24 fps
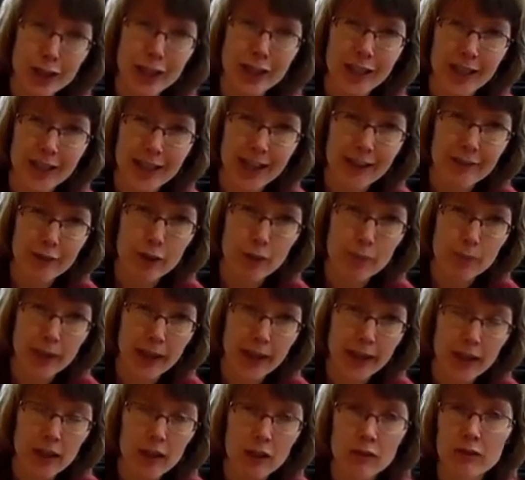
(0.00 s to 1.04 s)
looking into that for
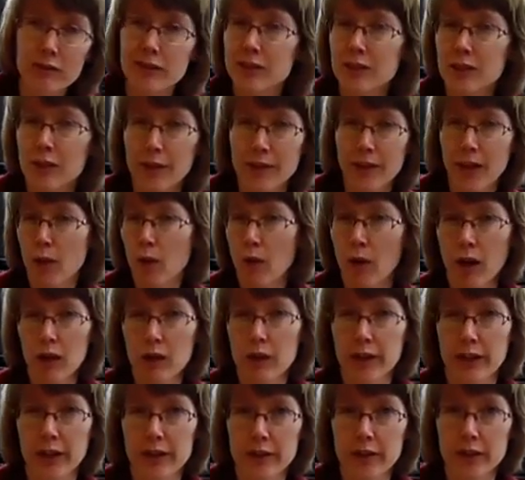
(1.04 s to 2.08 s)
piano, and so I thought, well,
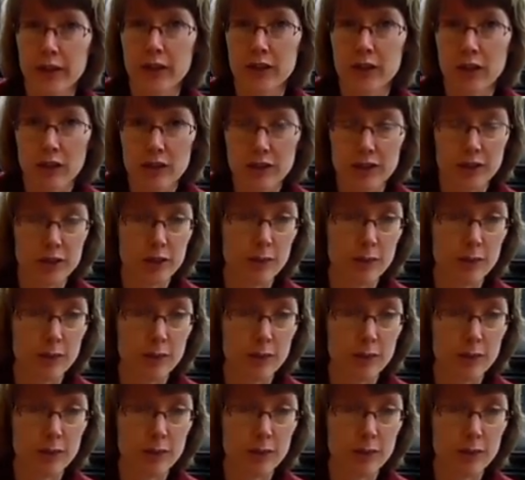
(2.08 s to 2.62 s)
I'll look at their guitar